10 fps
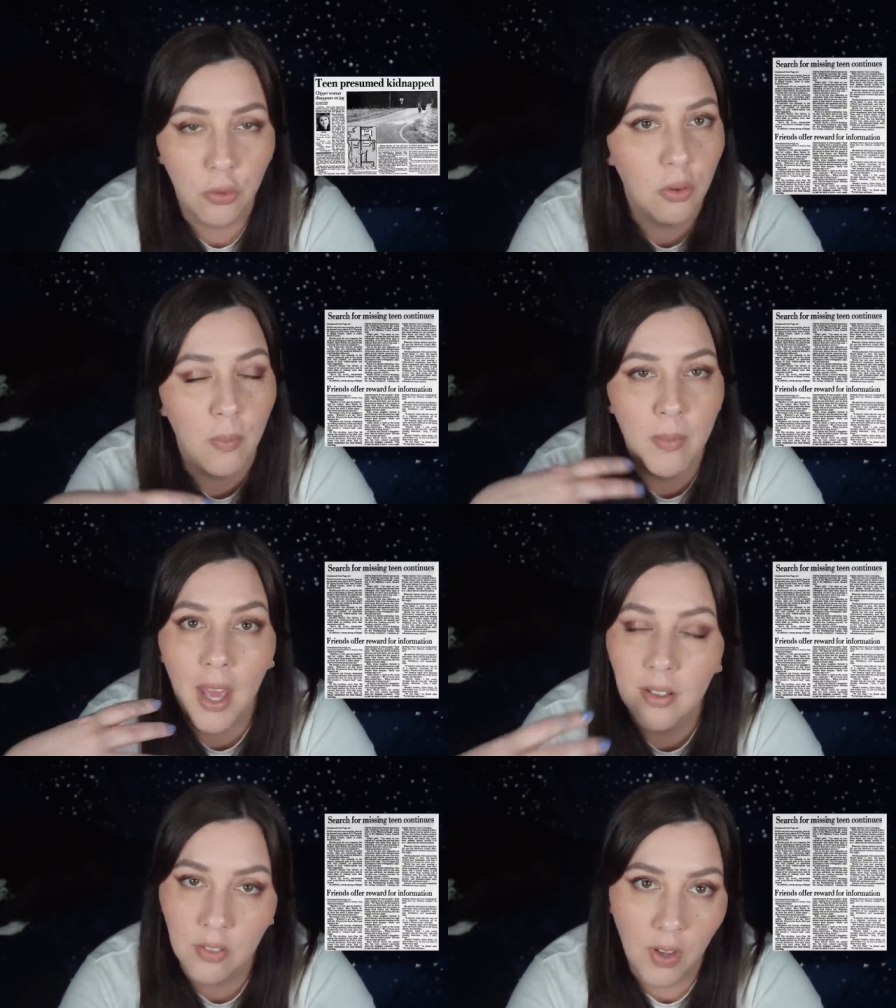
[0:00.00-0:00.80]
So a
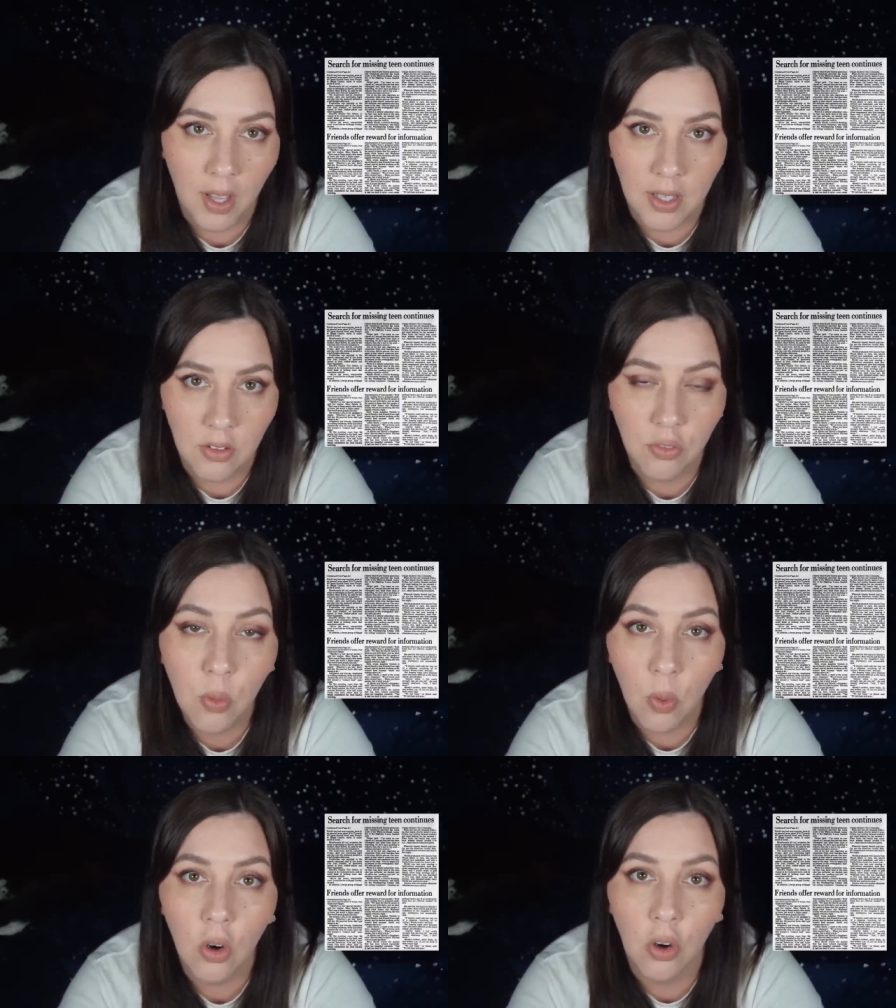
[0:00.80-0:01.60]
massive hunt
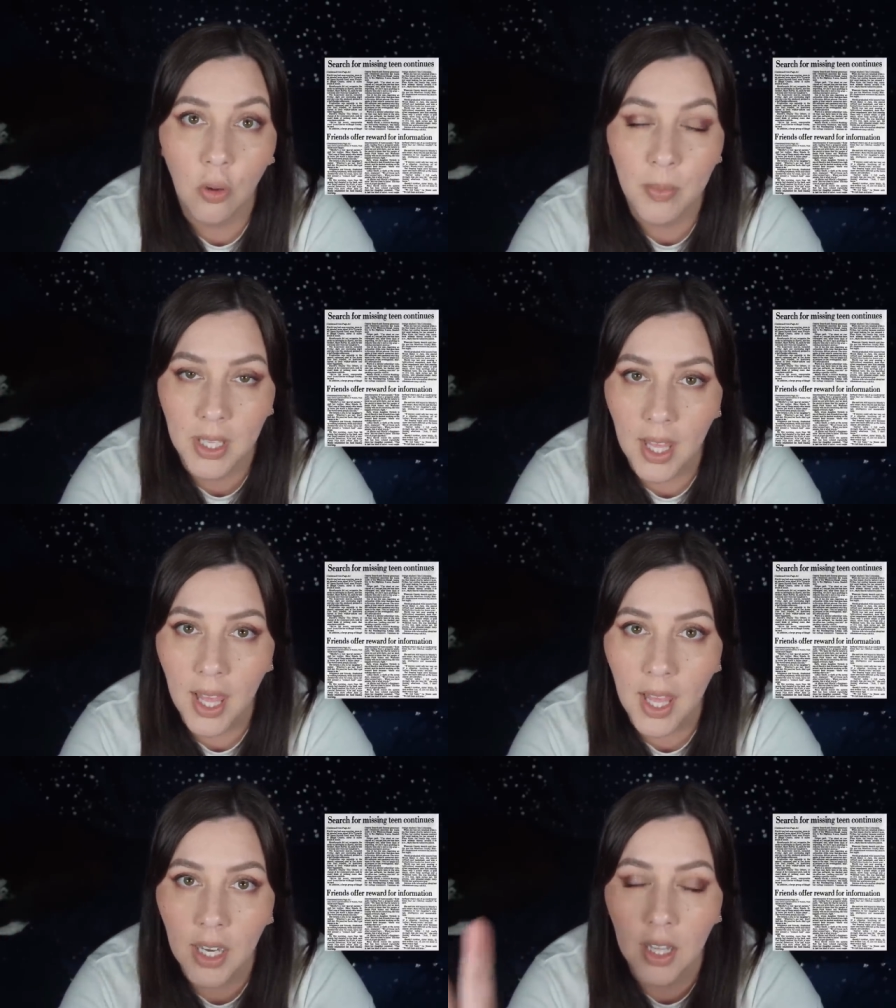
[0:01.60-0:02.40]
for her
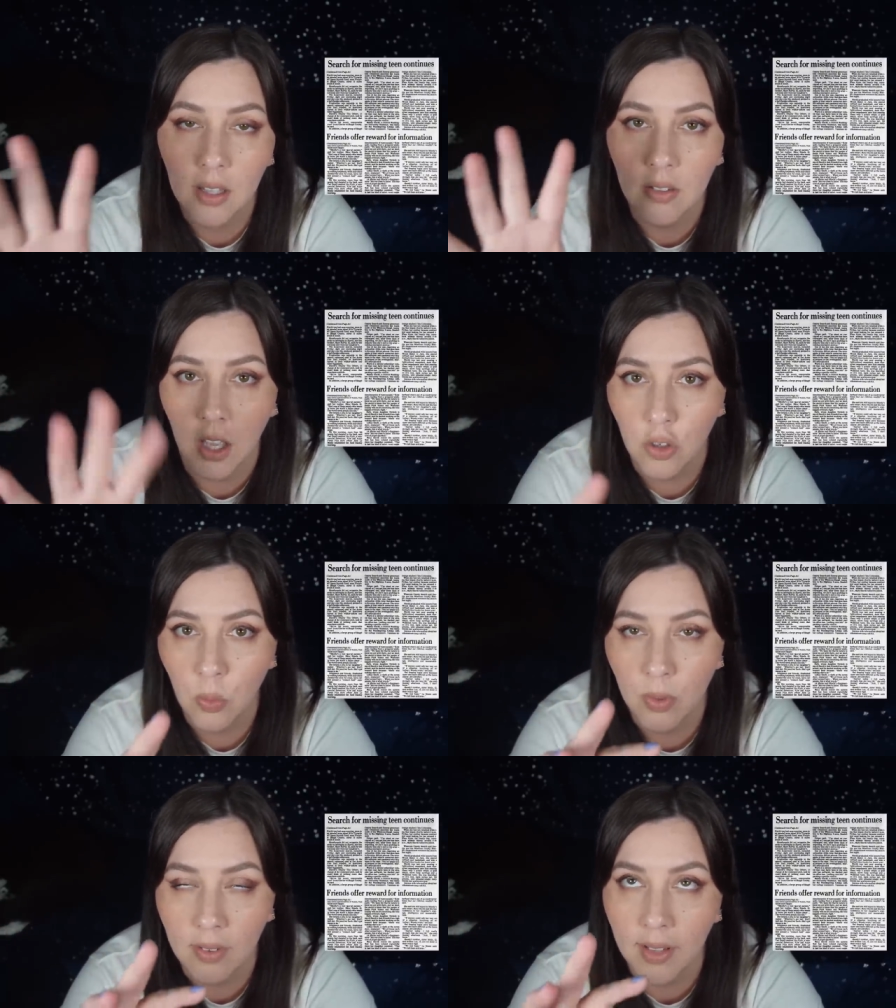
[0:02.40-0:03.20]
began, and this hunt
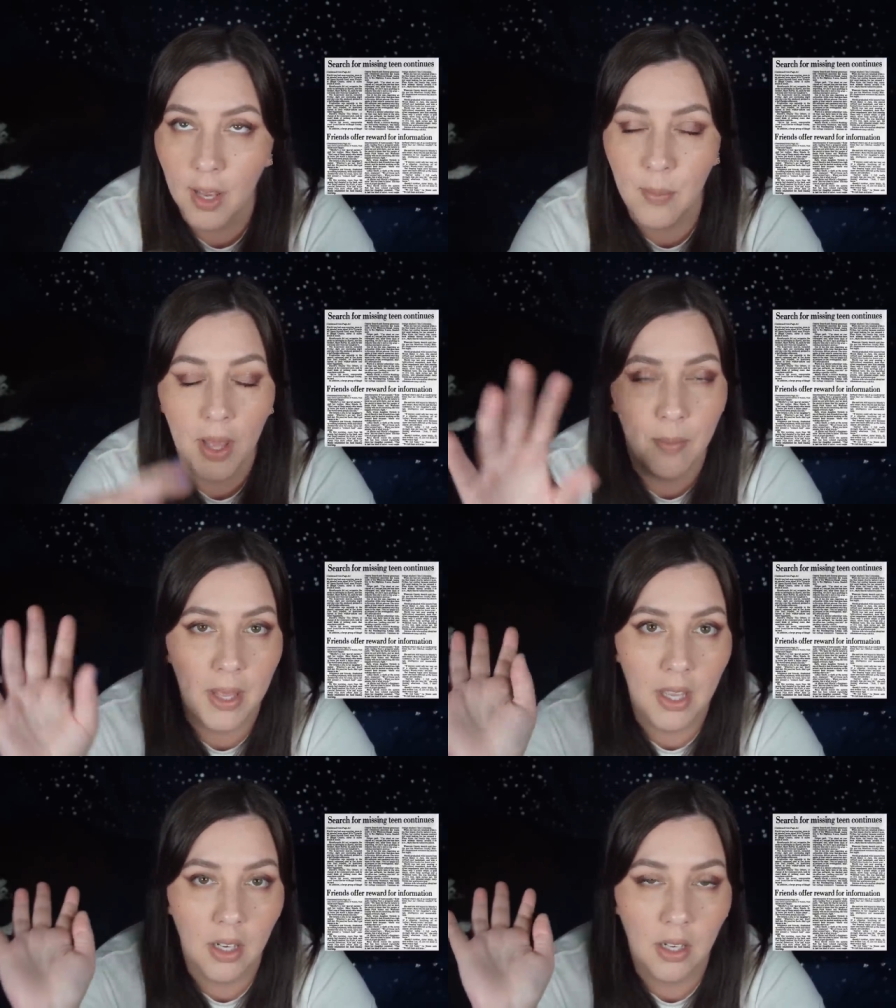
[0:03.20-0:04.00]
was led by a
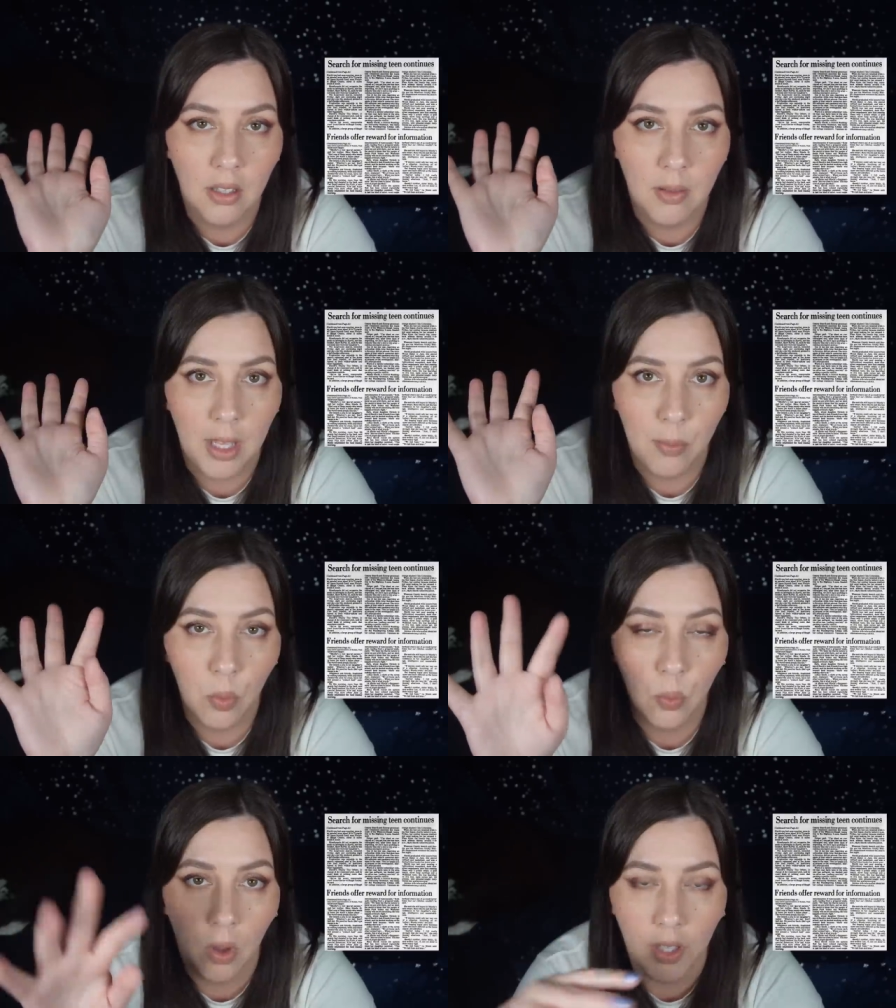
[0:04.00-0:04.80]
man named,
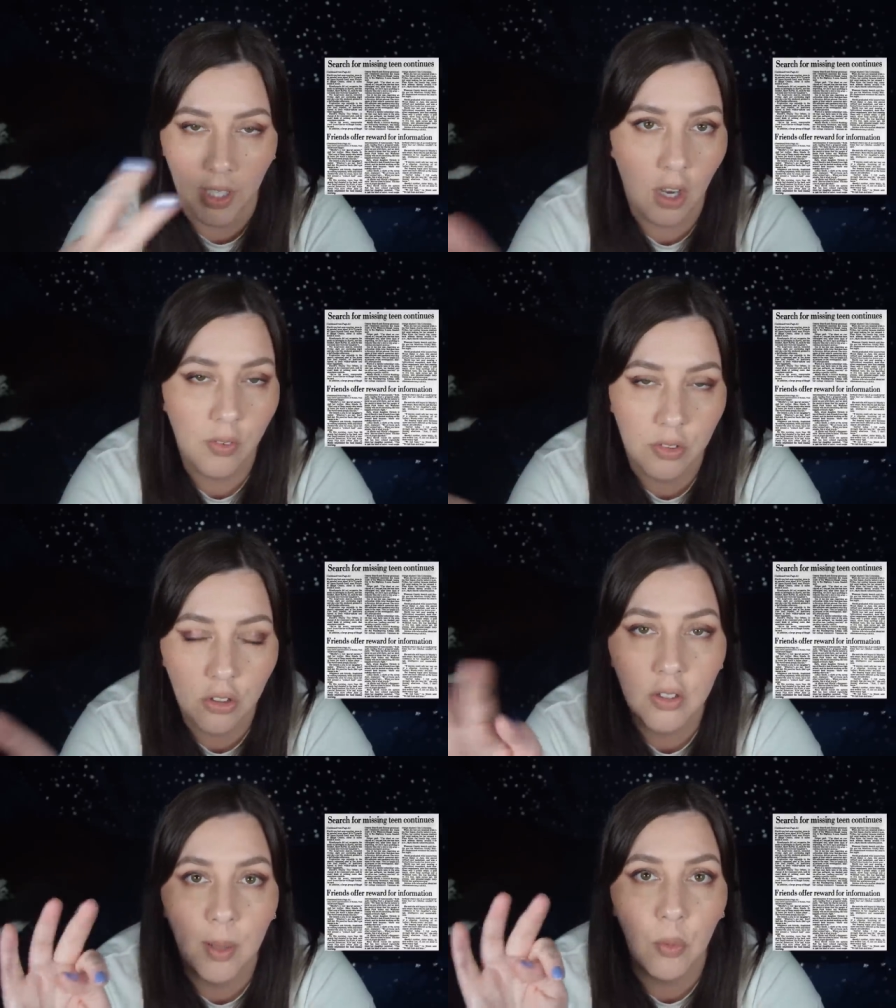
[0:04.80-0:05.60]
like an
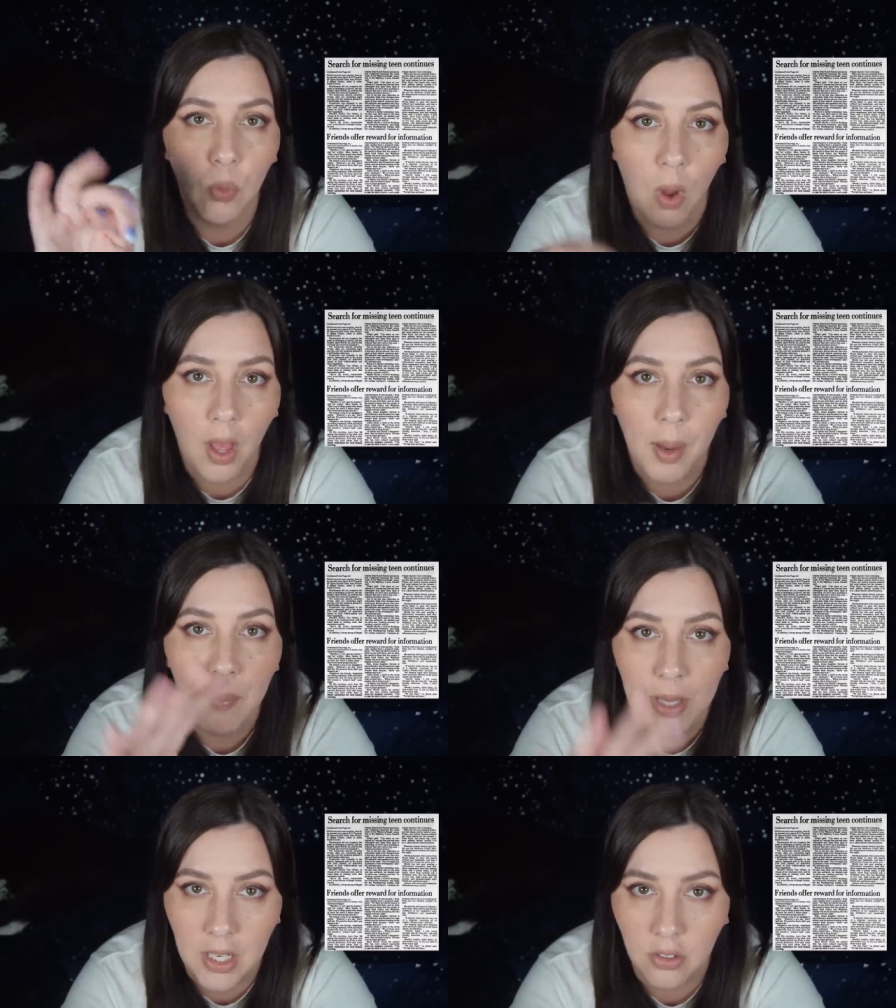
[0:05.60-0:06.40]
officer named Ron
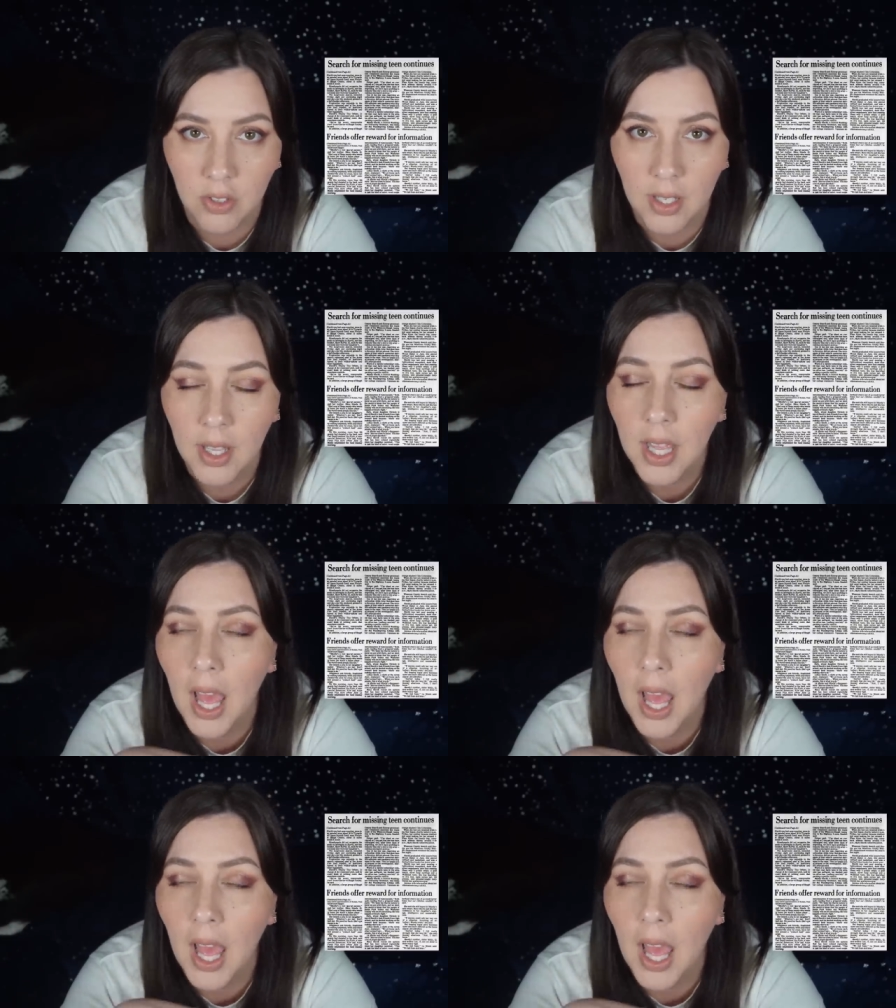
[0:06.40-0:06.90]
Peterson,